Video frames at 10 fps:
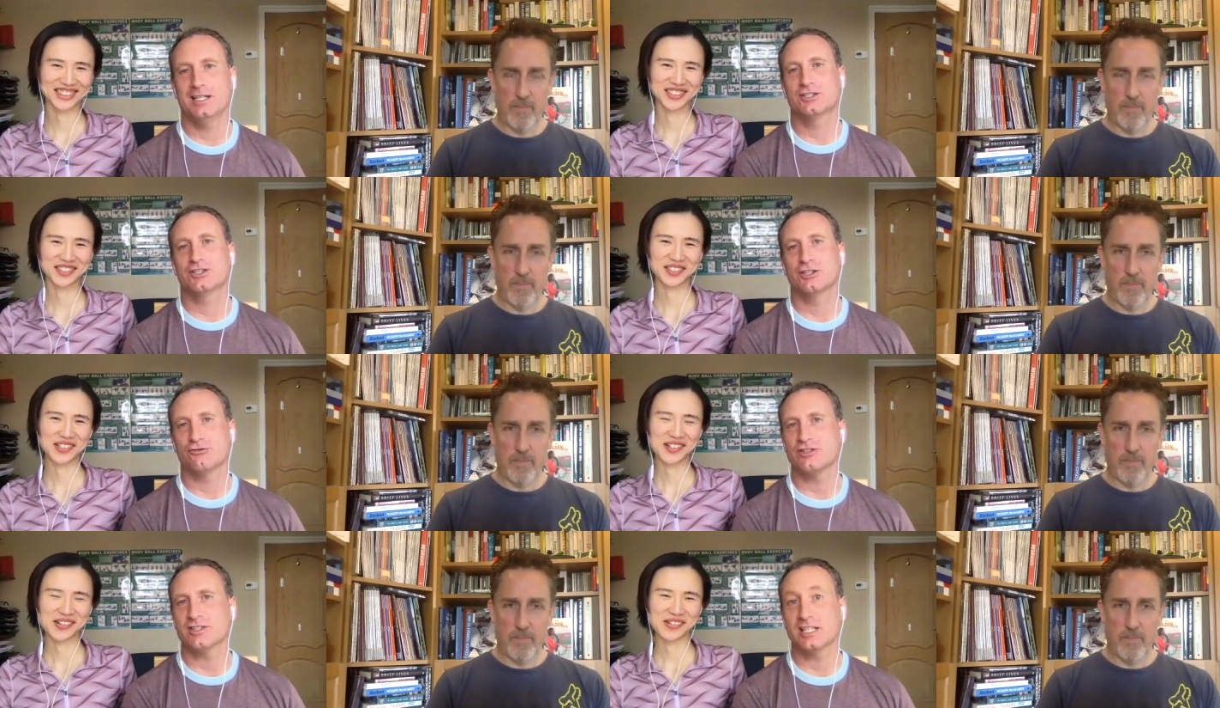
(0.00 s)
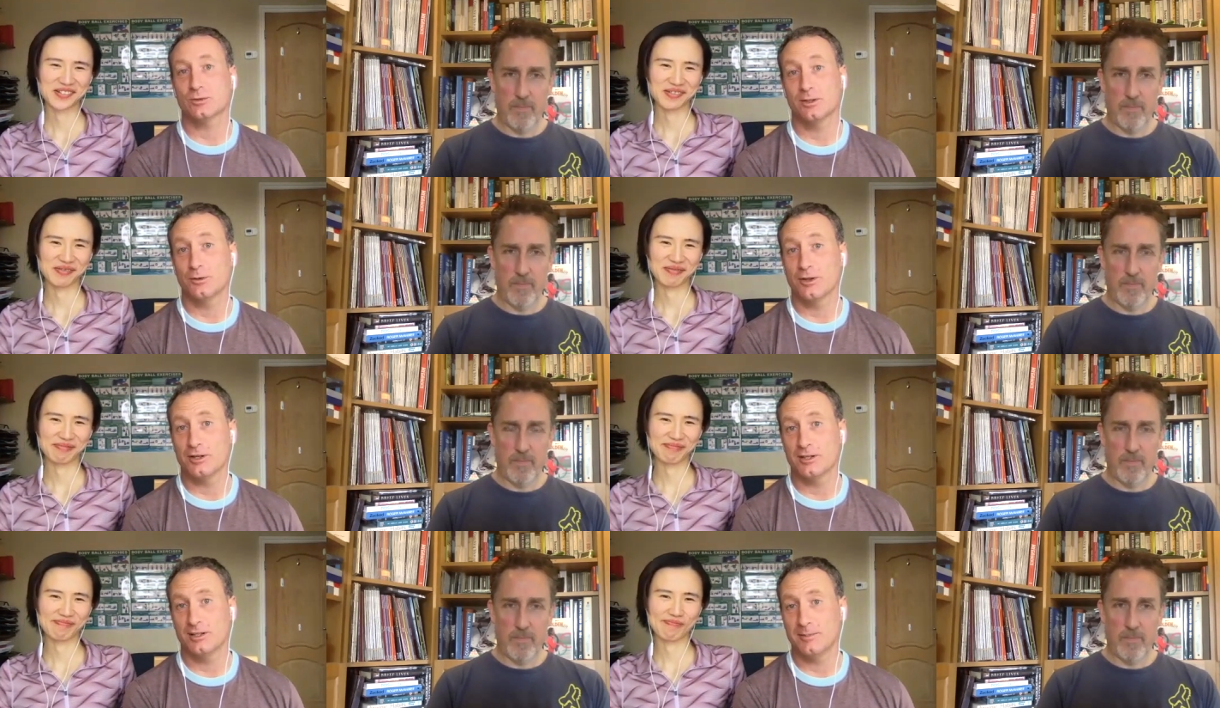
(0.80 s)
Speaker 1: surgeries. That's where all
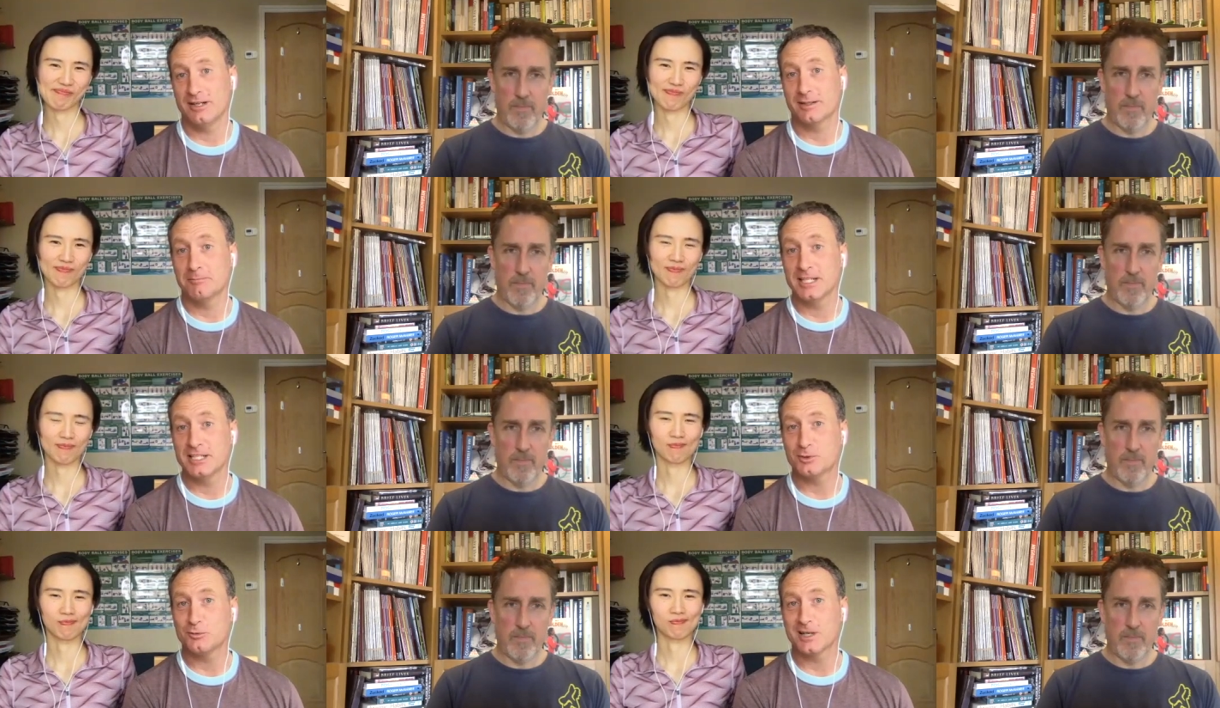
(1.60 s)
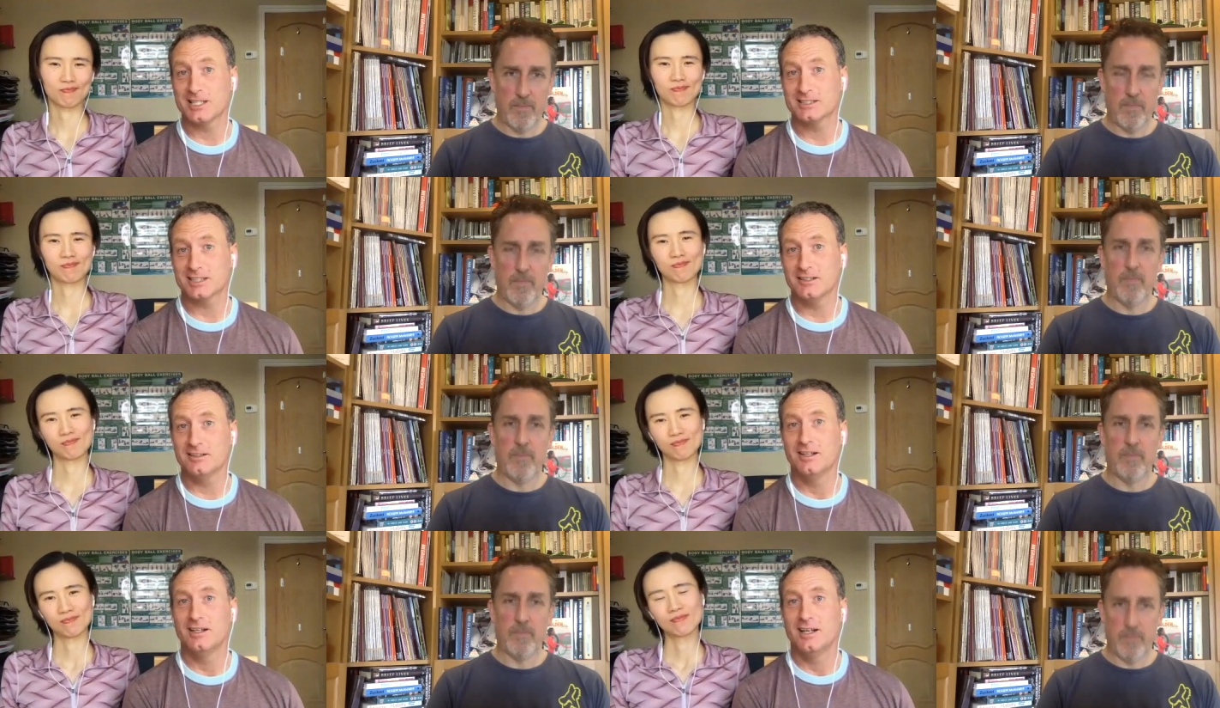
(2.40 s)
the American baseball players go.
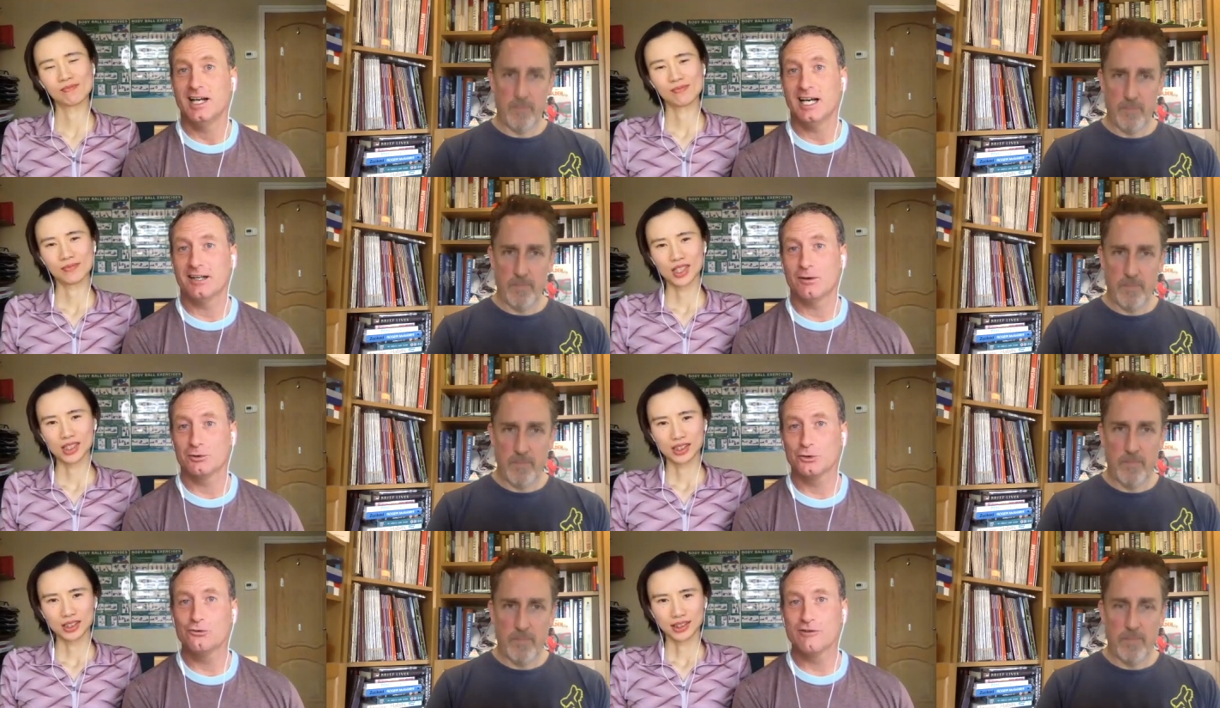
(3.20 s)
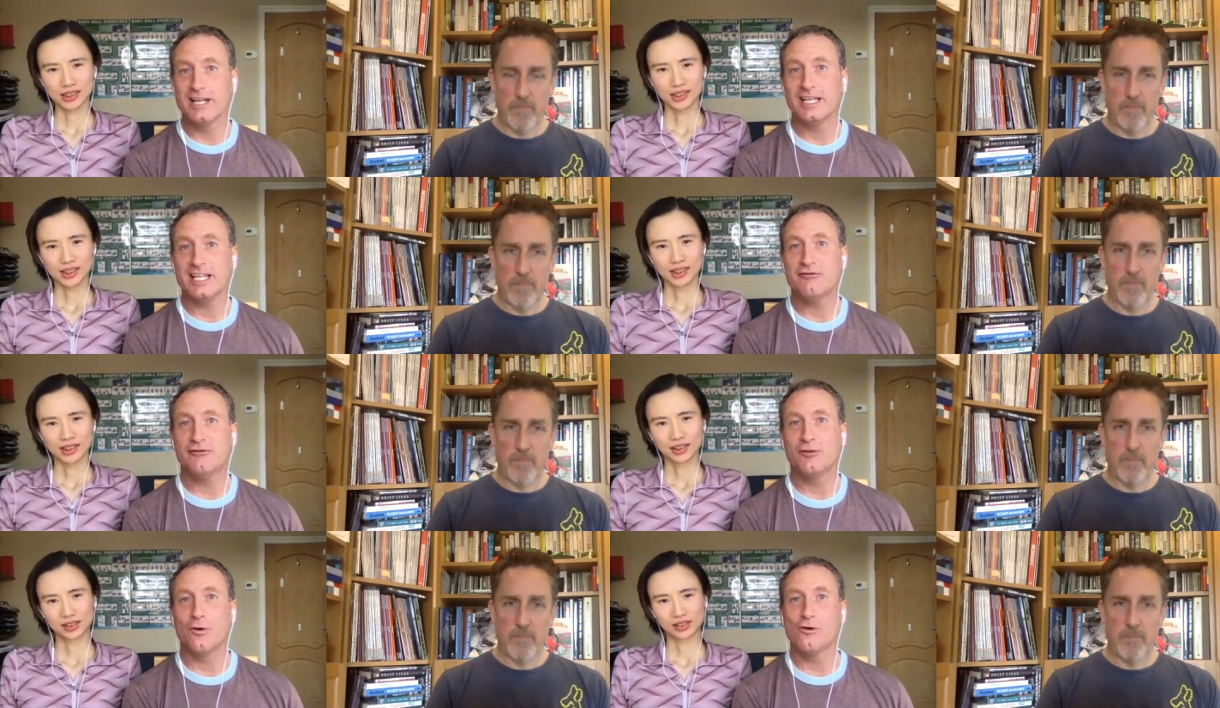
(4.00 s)
And I was all ready
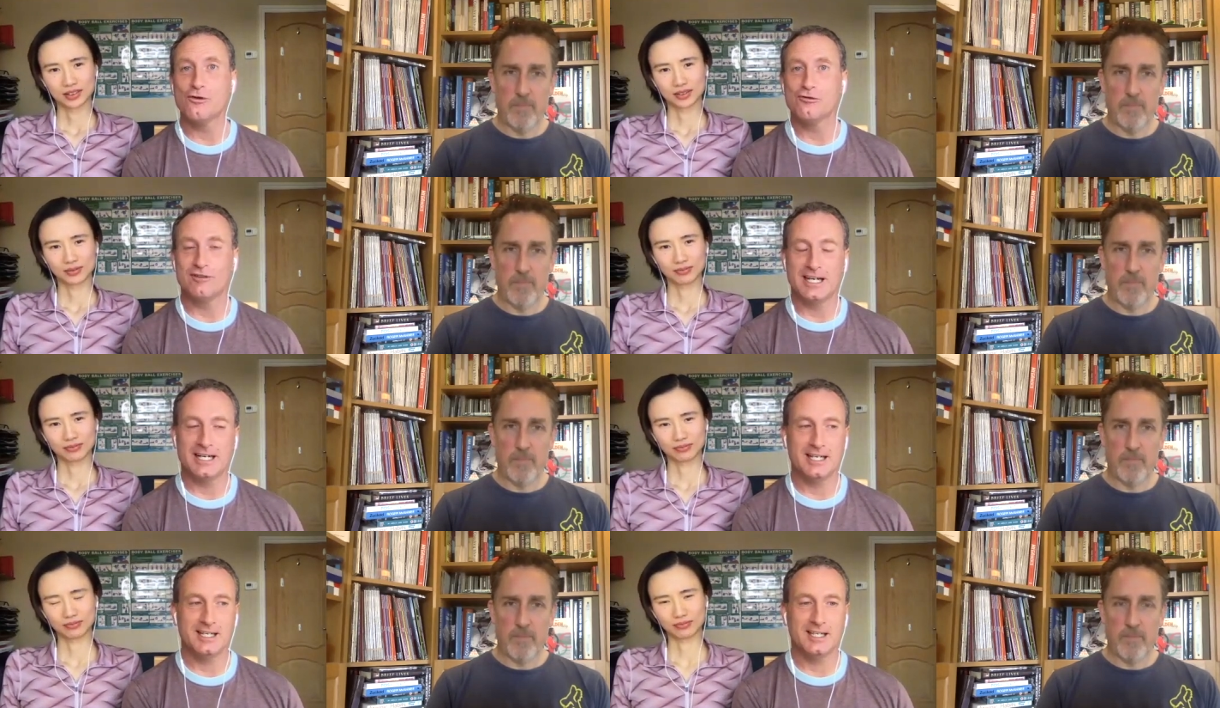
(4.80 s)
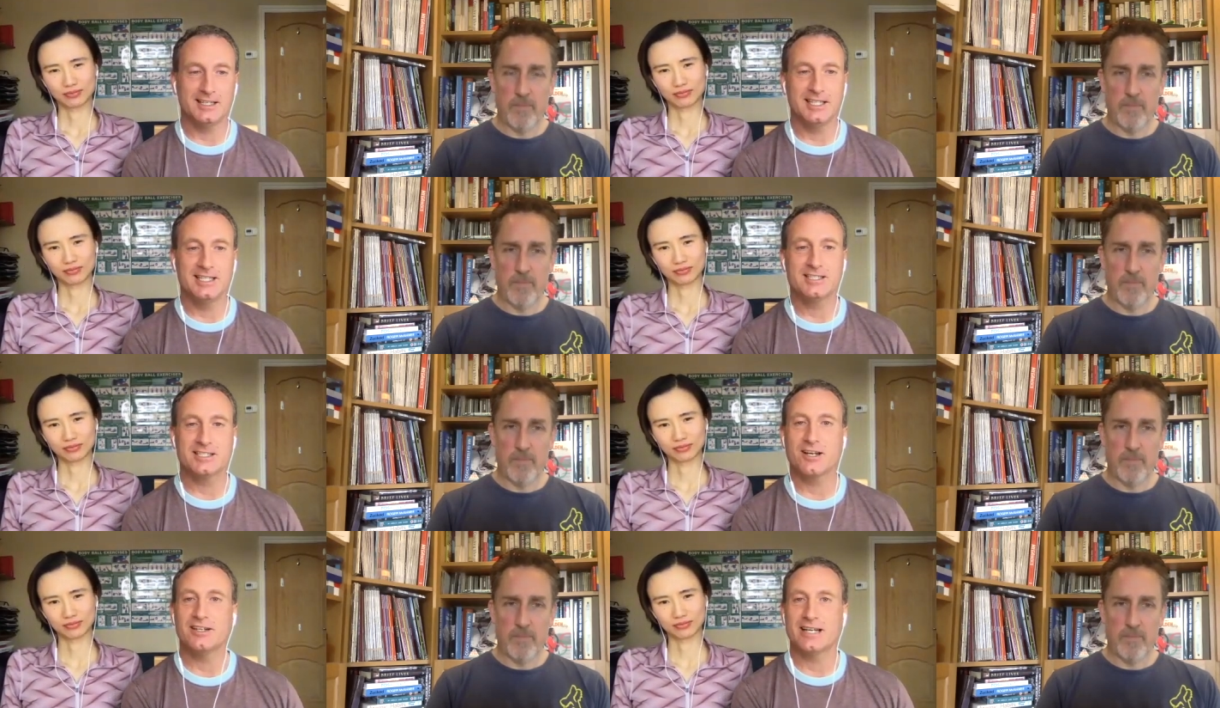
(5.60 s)
for uh, Lily to
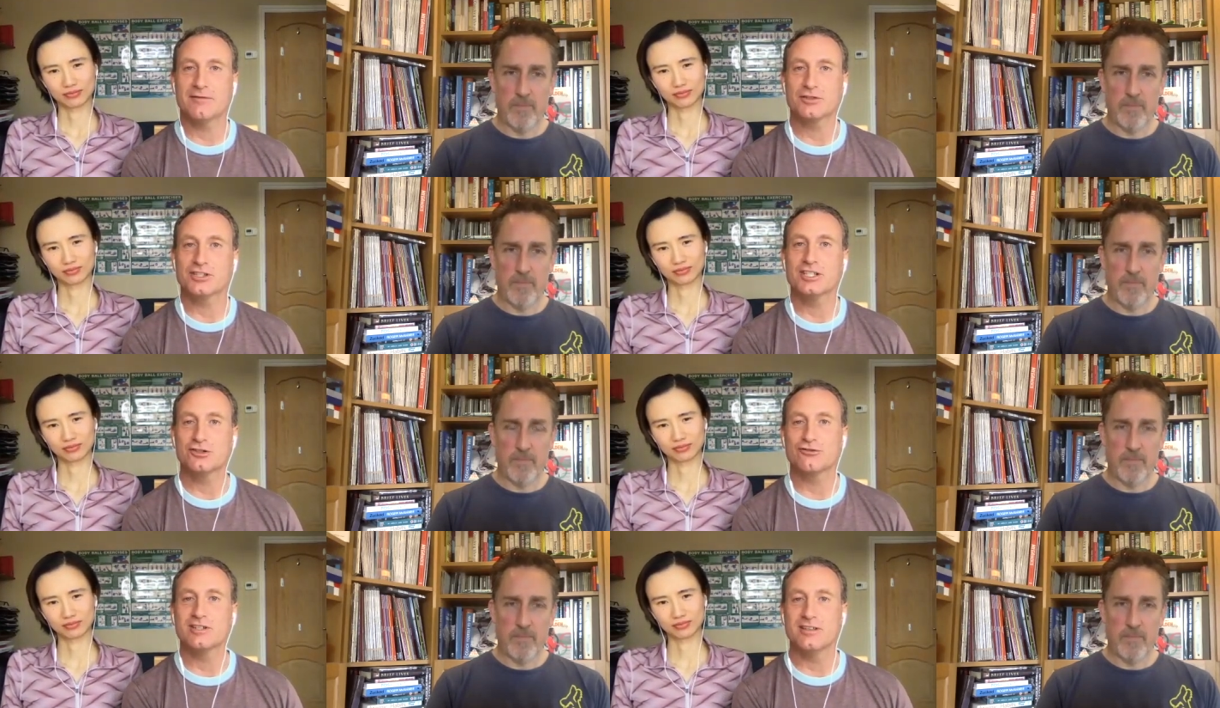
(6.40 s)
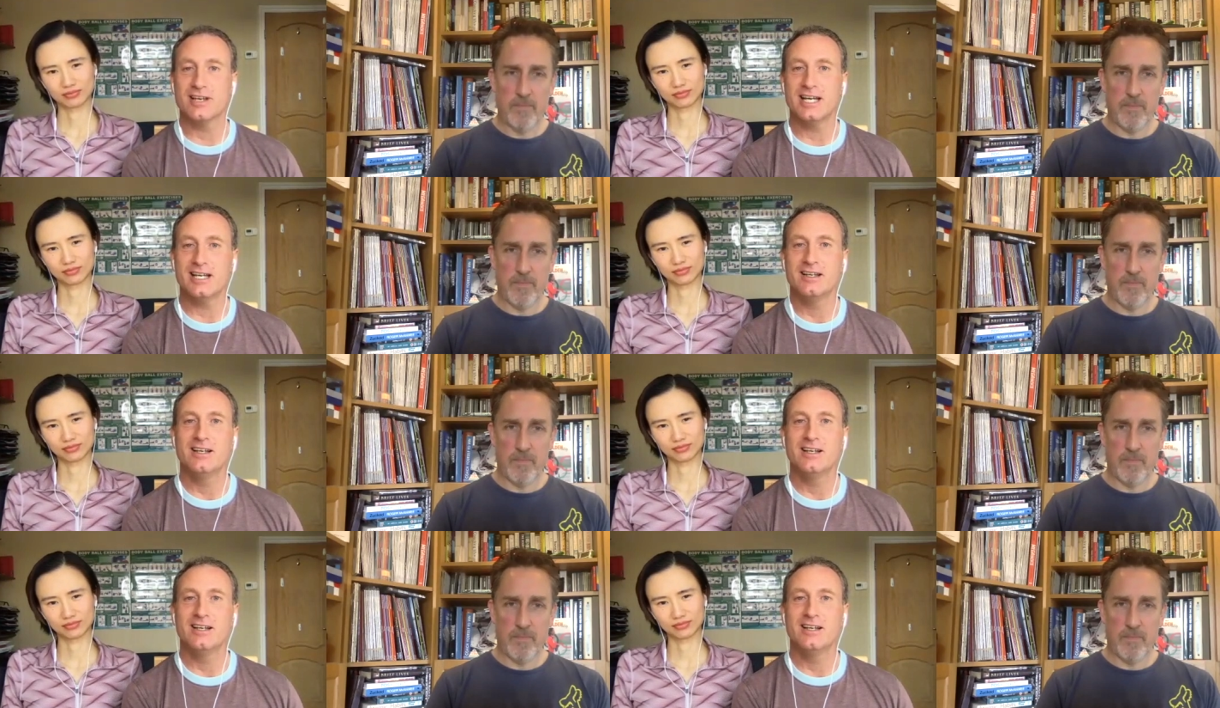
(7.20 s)
go and have the surgery there.